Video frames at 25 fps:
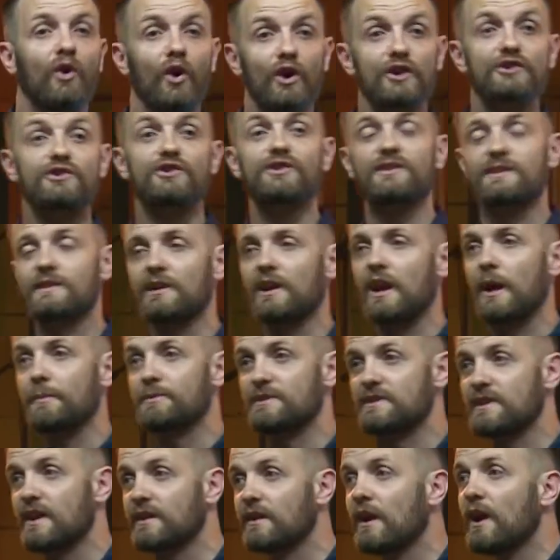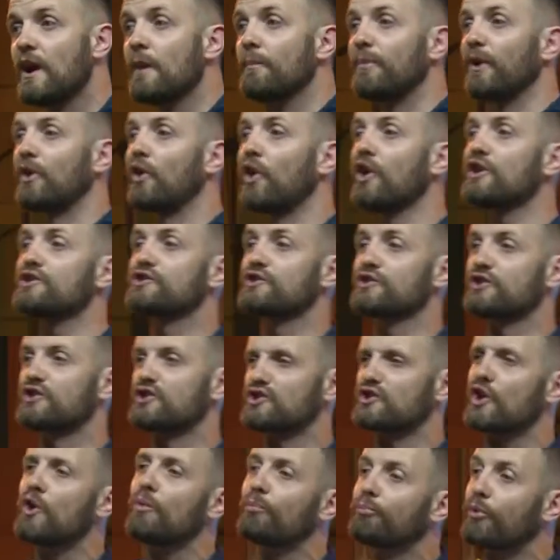because you're still upset, because you're
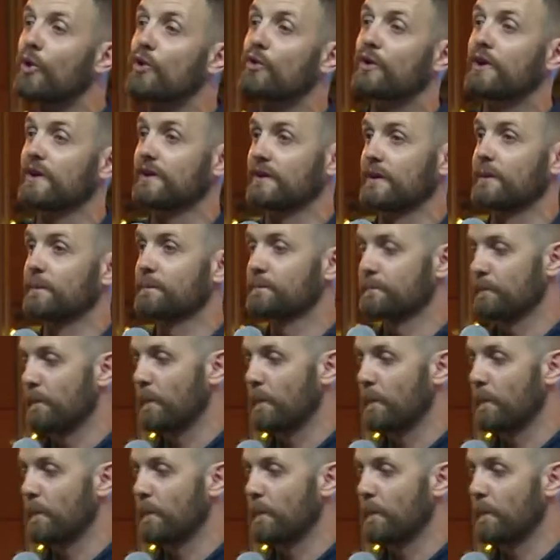so broken.